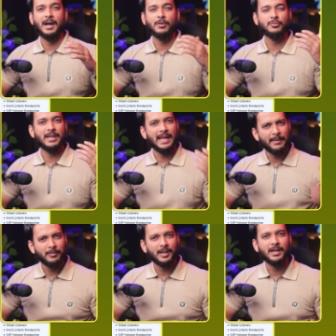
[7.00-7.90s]
how to
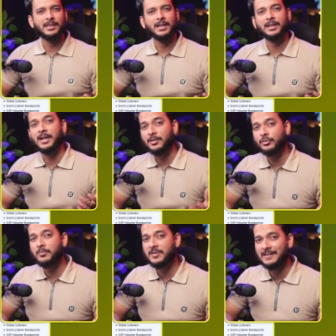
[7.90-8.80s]
apply the
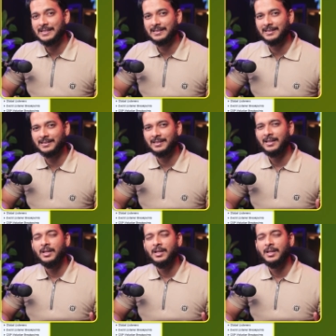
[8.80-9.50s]
custom CSS